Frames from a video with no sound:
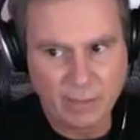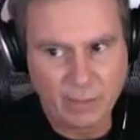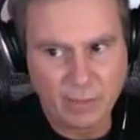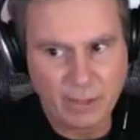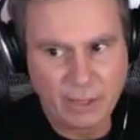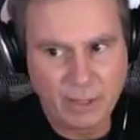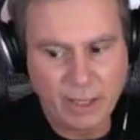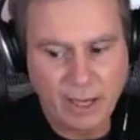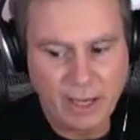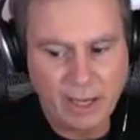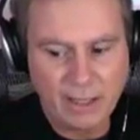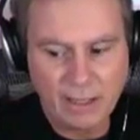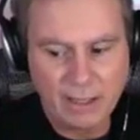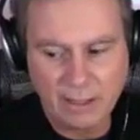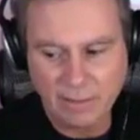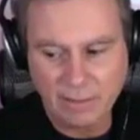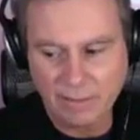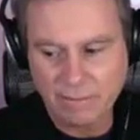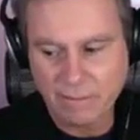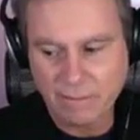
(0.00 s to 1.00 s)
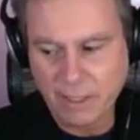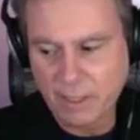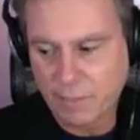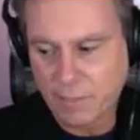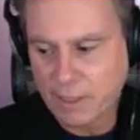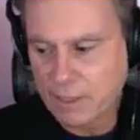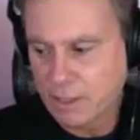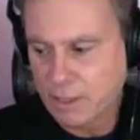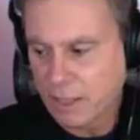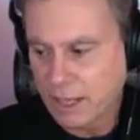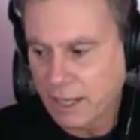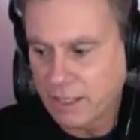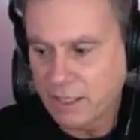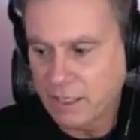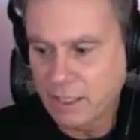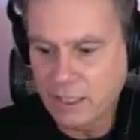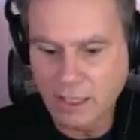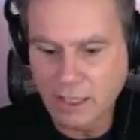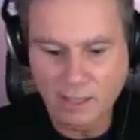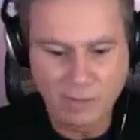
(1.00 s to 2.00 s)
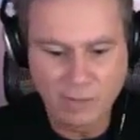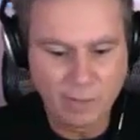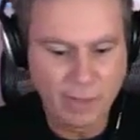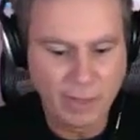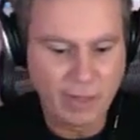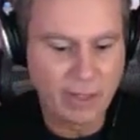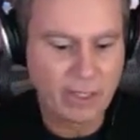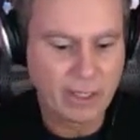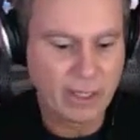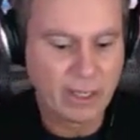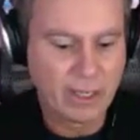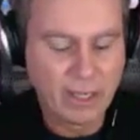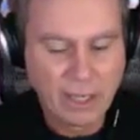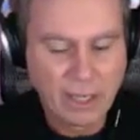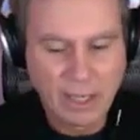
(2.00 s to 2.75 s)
But the fundamental idea of America,